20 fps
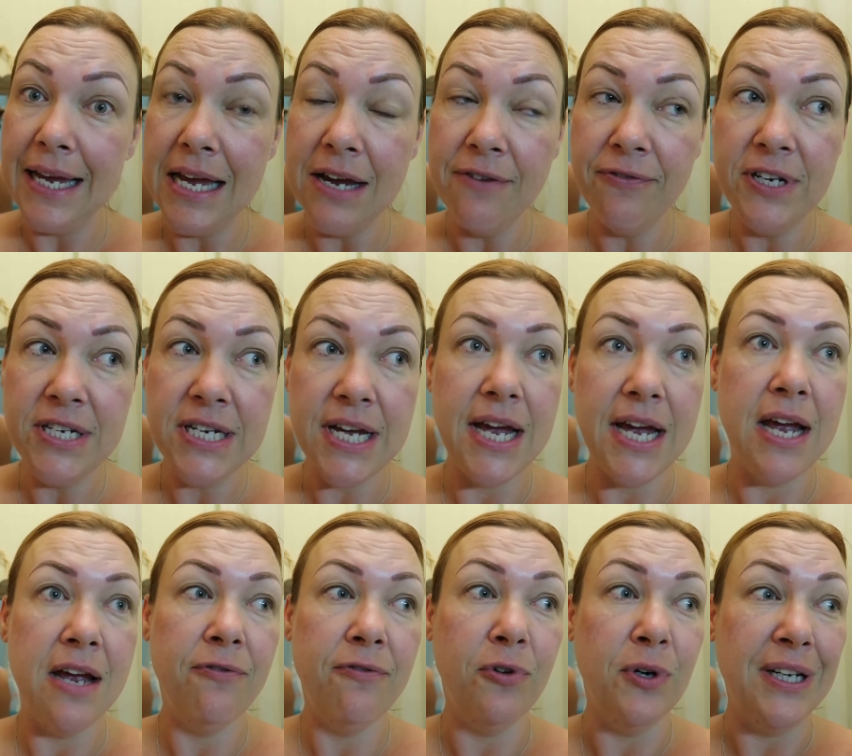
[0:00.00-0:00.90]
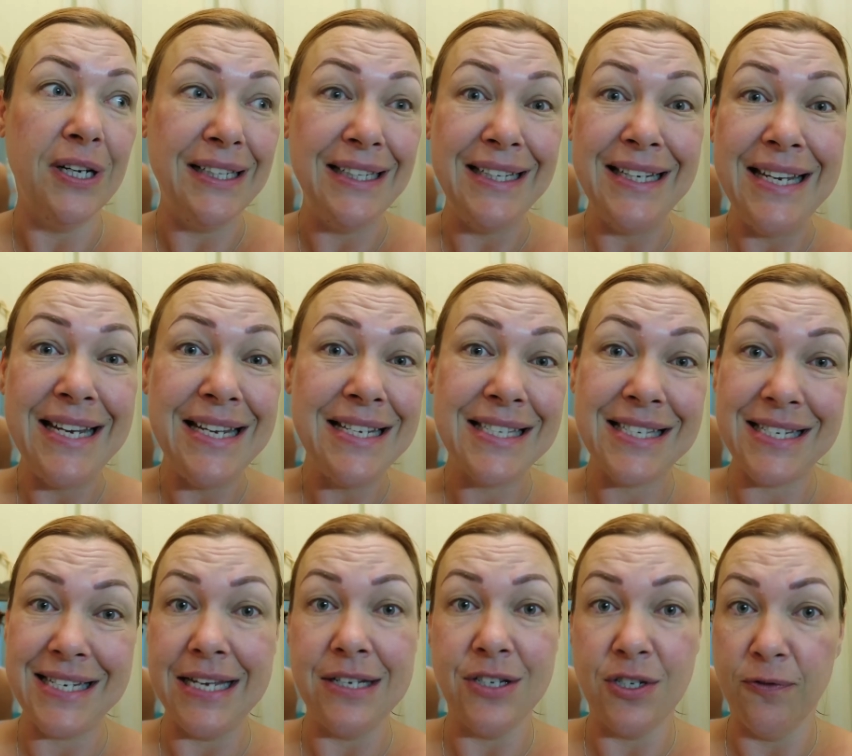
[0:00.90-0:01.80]
every day for at least
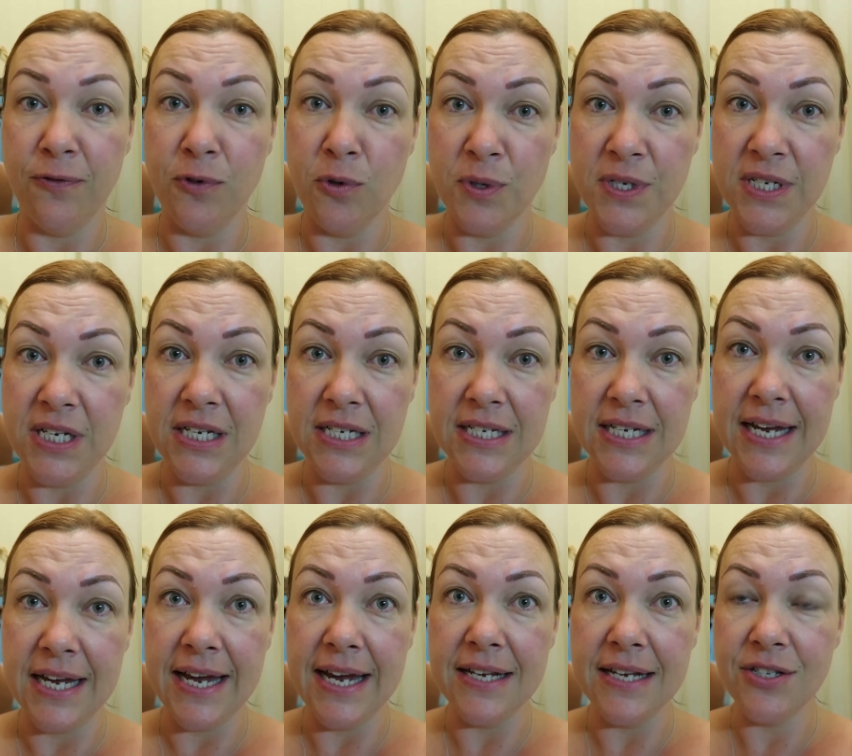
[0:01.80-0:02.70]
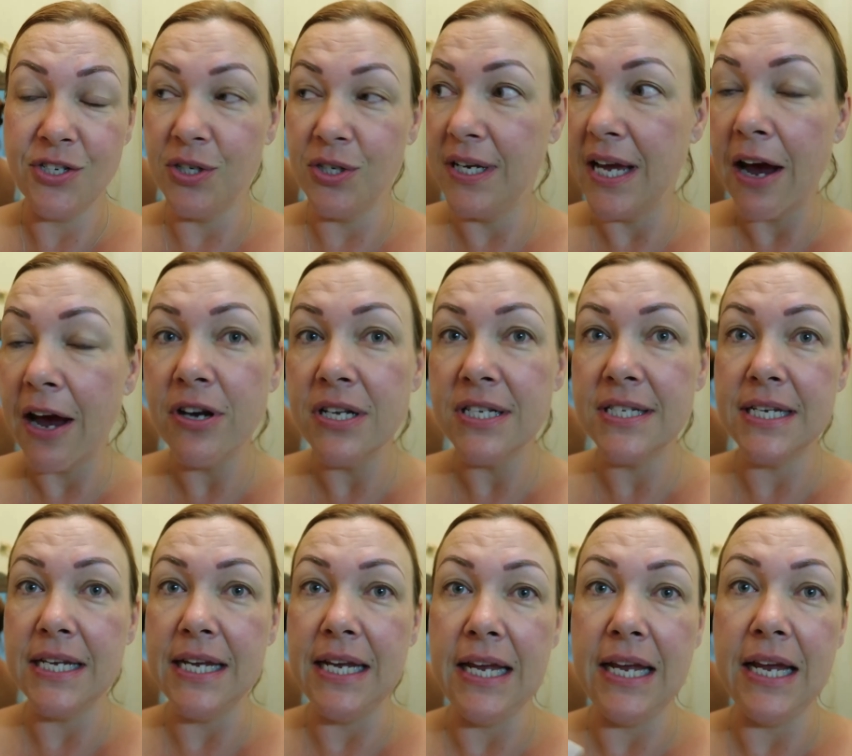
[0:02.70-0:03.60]
10 to 14 days to
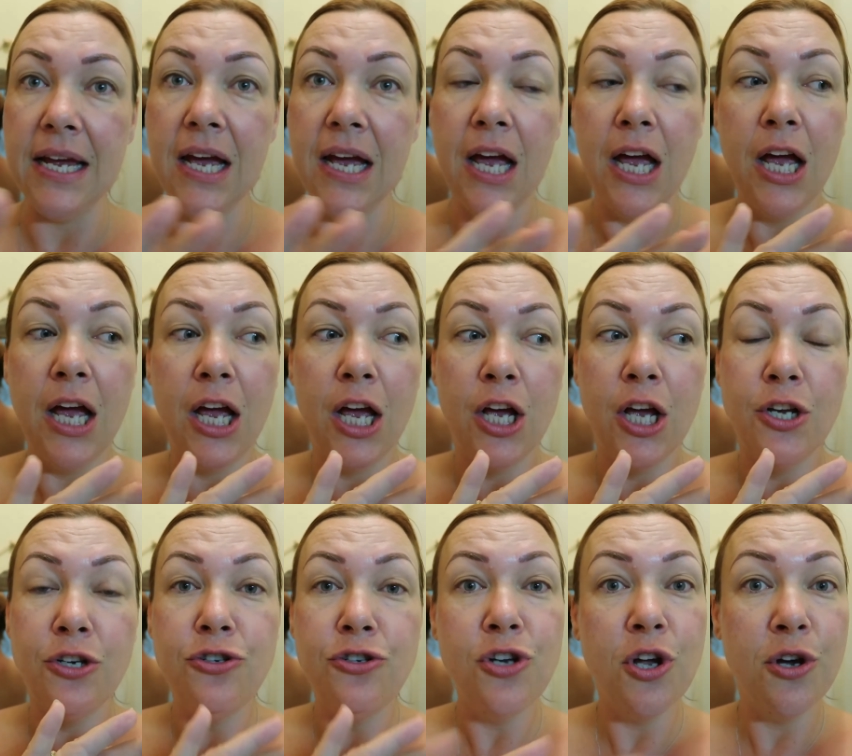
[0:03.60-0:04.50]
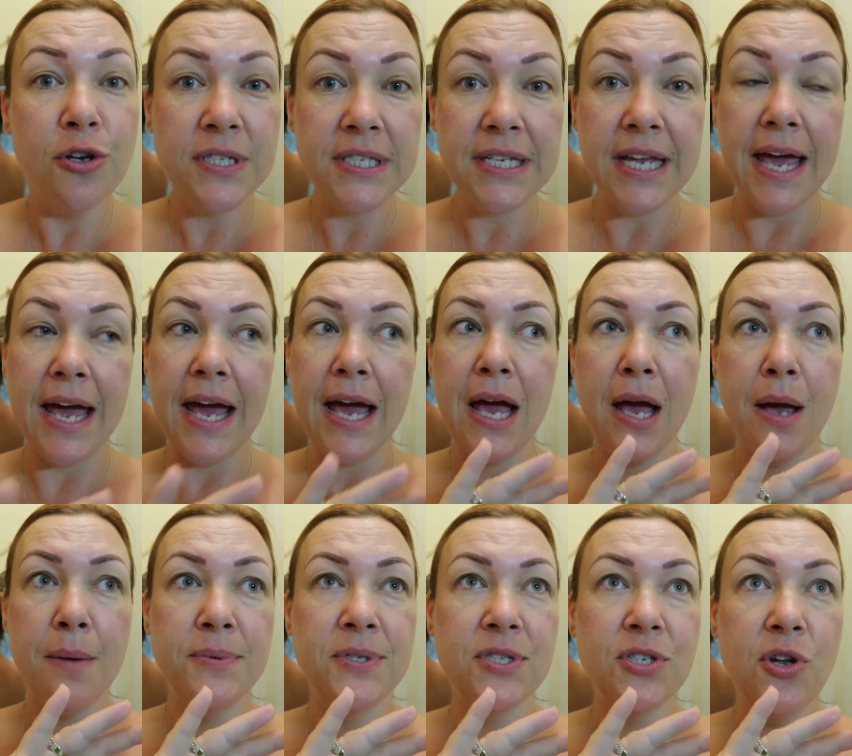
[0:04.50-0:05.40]
guarantee no
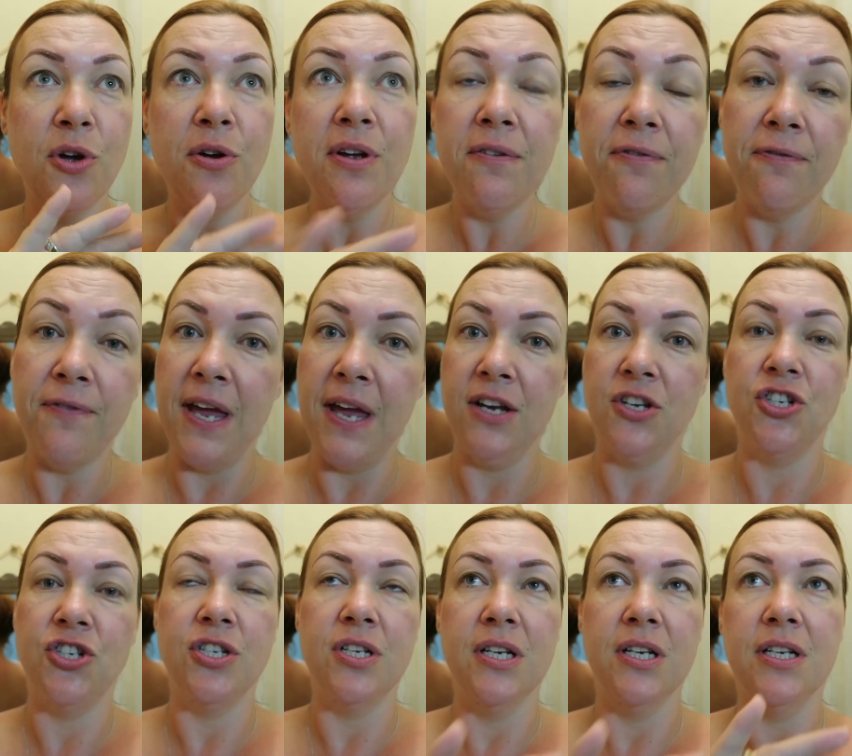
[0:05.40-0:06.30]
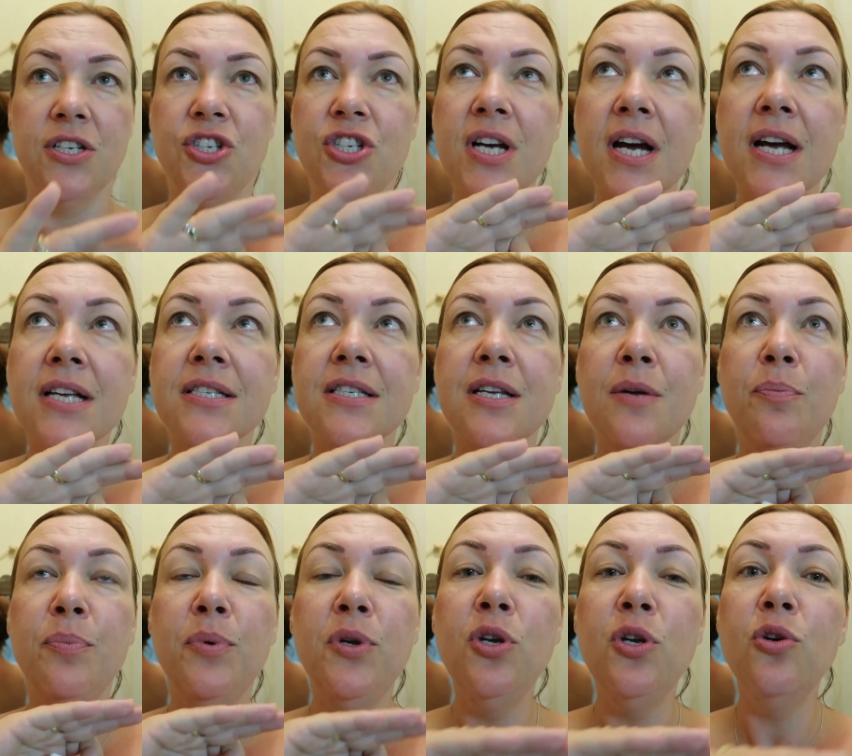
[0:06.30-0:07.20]
scabs, no infection, just a
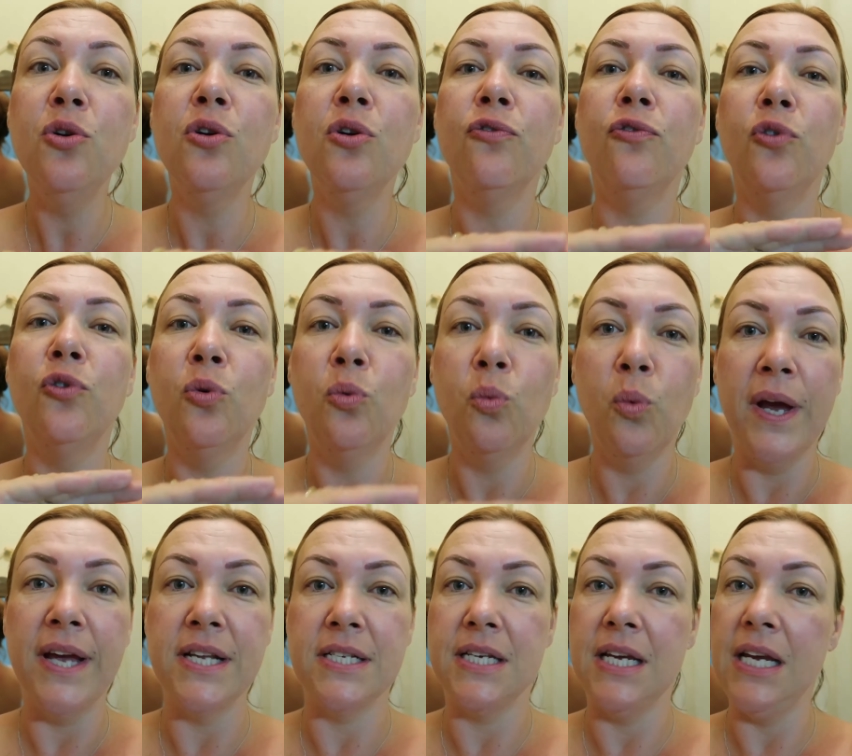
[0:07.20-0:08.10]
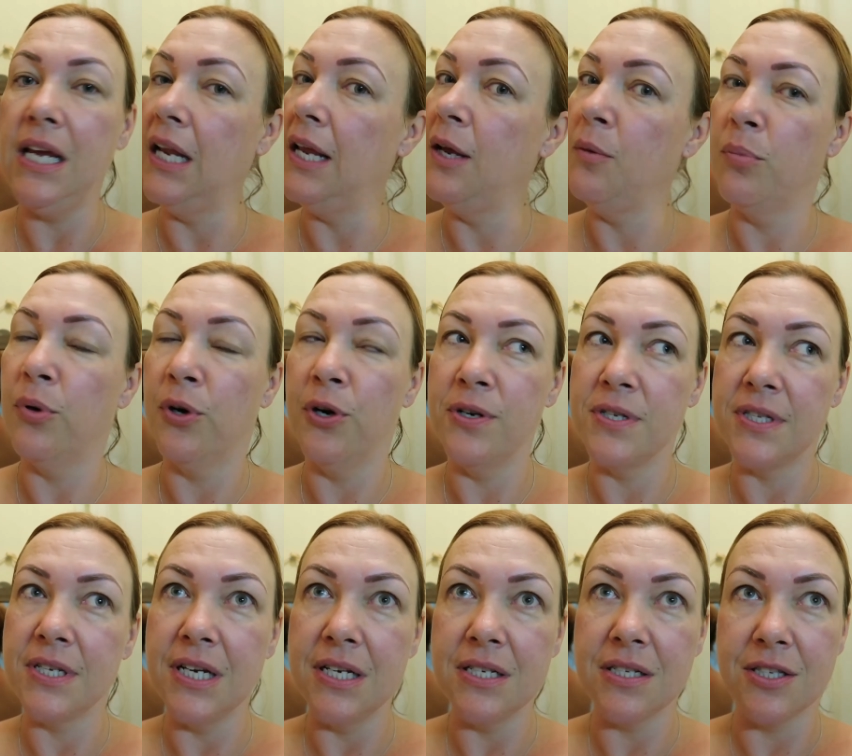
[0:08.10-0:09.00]
beautiful wet healing
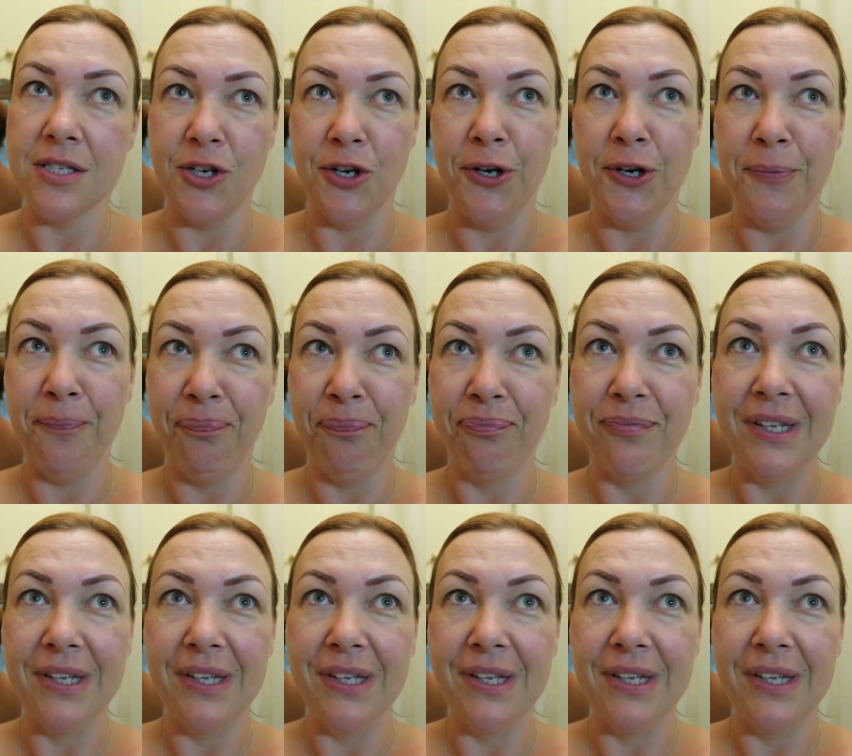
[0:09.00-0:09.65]
process. So,